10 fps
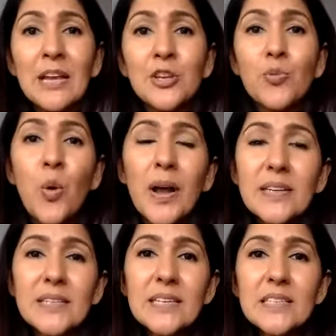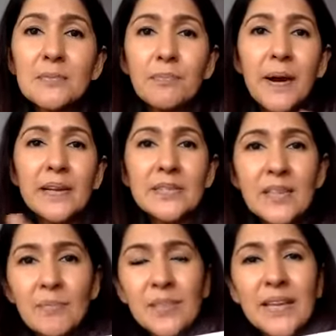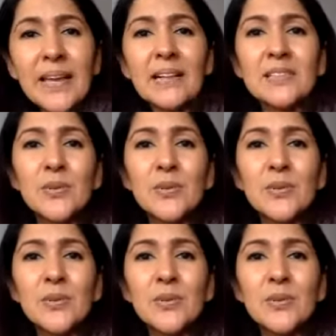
You want it, but something else.